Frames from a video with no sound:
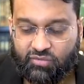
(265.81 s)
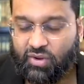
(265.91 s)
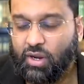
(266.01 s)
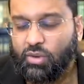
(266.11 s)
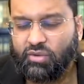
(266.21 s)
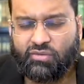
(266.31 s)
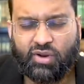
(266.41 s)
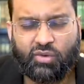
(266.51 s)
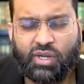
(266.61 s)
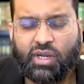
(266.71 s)
very,
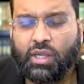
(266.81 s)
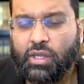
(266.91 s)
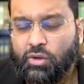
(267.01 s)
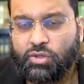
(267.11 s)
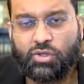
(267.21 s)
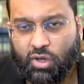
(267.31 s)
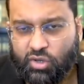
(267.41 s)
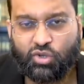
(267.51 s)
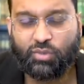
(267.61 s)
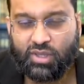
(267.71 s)
very clear to
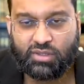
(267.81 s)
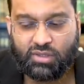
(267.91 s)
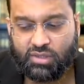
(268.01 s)
document